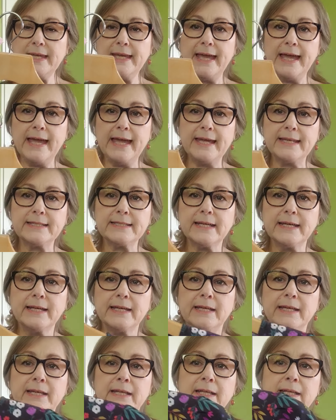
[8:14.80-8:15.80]
and
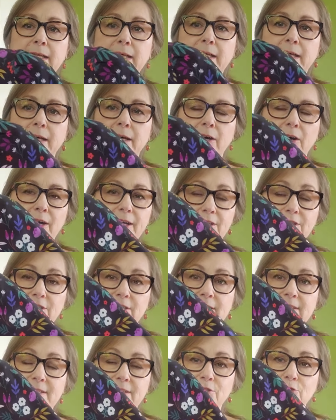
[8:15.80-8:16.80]
I
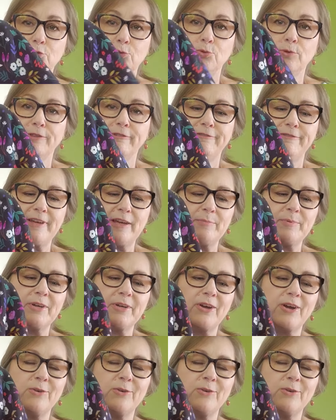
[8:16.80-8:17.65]
just adore the fabric.